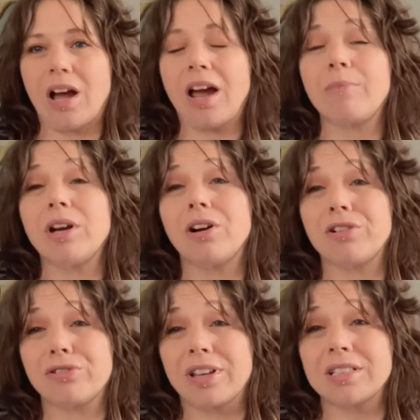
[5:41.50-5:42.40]
had my daughter
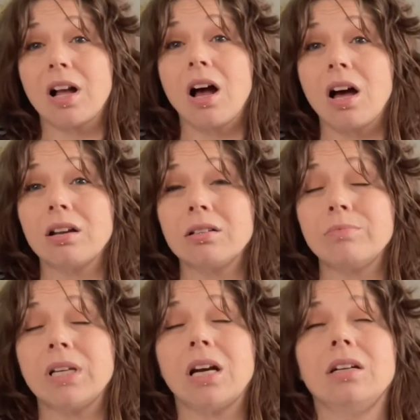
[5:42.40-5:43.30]
try this on
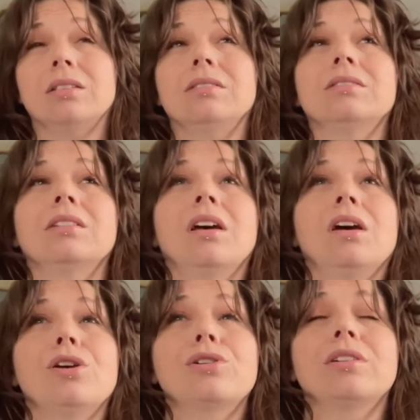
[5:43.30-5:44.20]
because
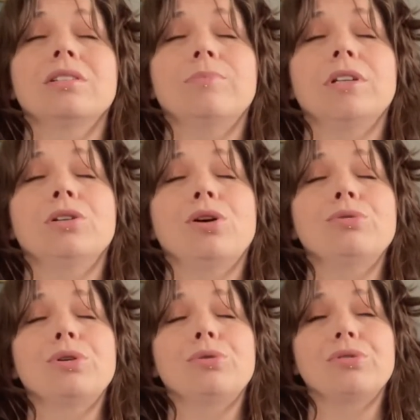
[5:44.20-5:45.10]
she has been
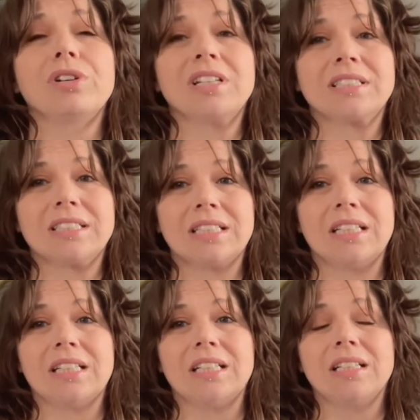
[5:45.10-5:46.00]

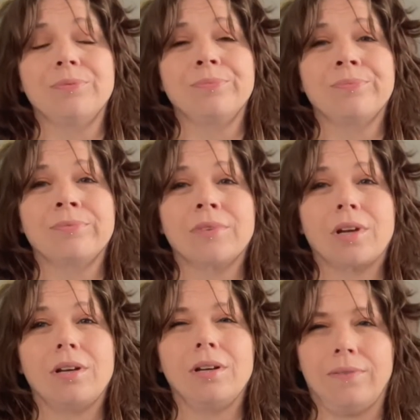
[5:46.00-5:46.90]
notoriously
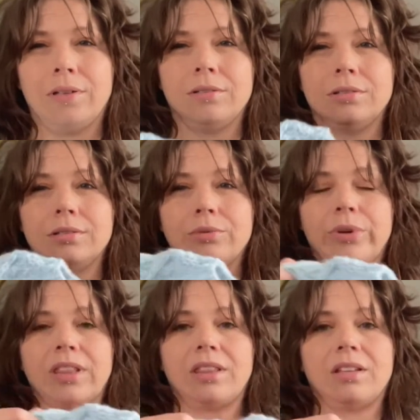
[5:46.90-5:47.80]
difficult
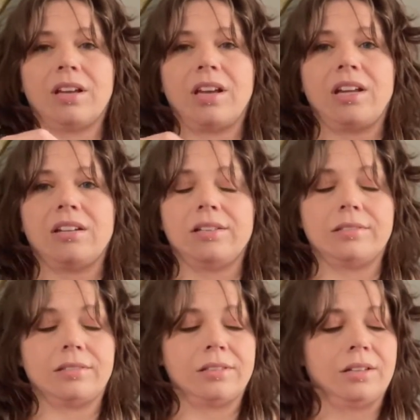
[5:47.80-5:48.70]
with hand knits.